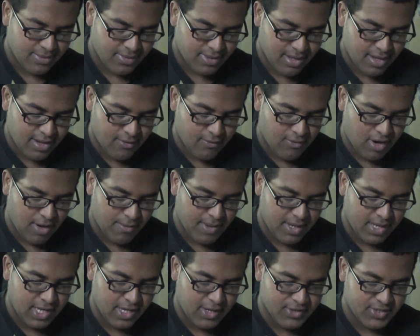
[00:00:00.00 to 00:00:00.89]
And
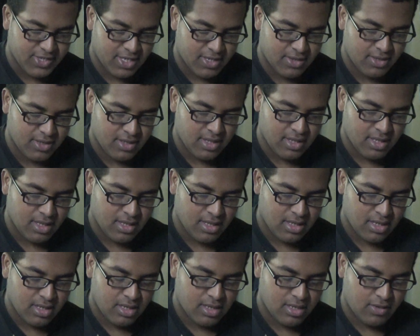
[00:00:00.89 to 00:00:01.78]
Robin yells out,
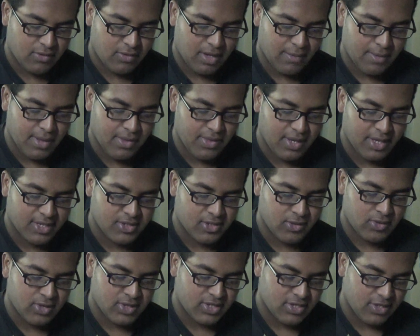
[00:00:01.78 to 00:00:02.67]
Robin thinks
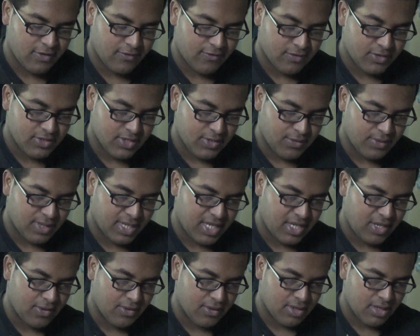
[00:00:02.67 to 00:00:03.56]
to herself, "So
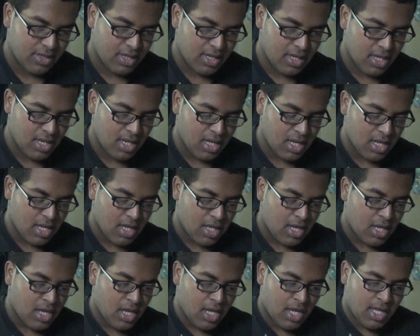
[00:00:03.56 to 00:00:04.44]
cute."
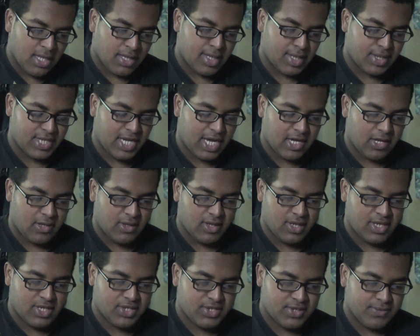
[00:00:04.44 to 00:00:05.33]
The title
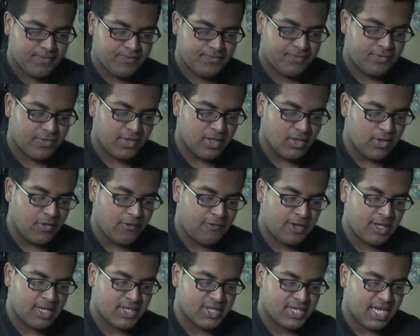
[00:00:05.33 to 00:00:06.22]
is
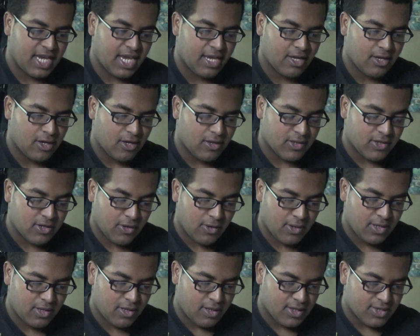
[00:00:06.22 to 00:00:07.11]
Luffy and his gang are
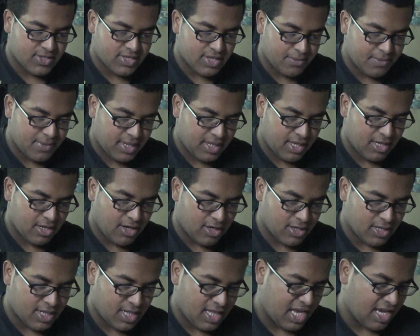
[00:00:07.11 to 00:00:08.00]
currently on something and
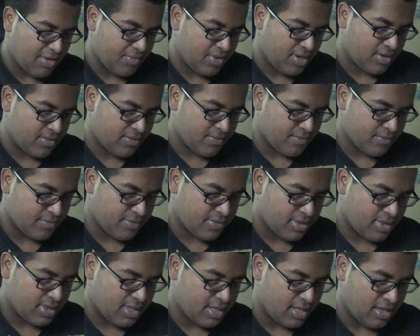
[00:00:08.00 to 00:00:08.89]
I'm climbing
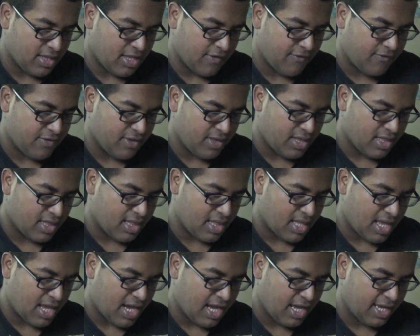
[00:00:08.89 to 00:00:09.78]
the left
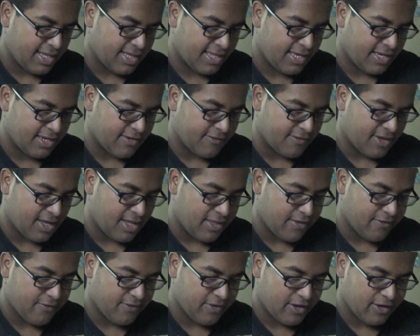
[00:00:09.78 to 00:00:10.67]
hind leg of the
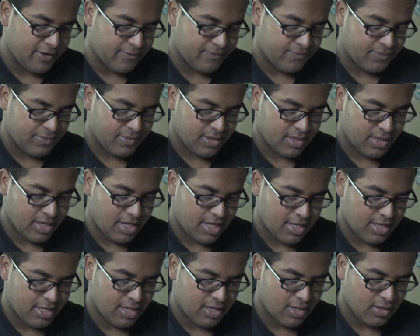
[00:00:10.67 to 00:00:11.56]
elephant.
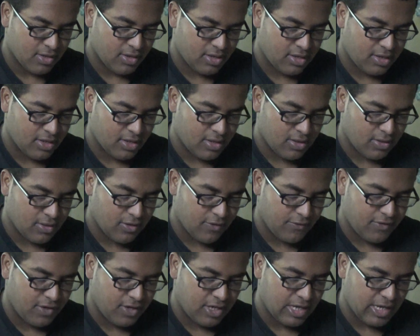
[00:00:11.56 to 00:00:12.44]
And then
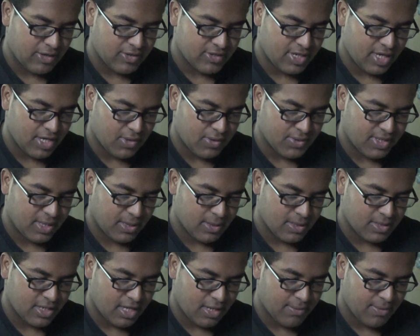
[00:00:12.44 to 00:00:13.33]
Luffy yells out, "I don't see
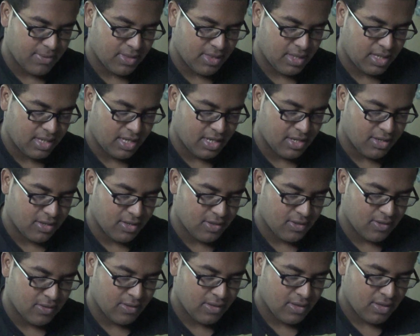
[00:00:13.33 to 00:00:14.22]
the top yet
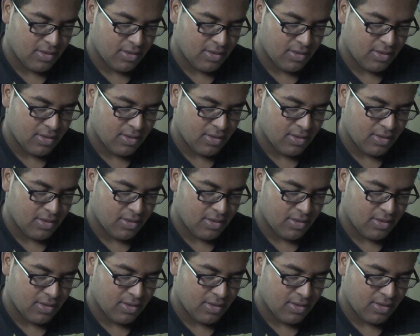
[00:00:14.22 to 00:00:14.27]
though."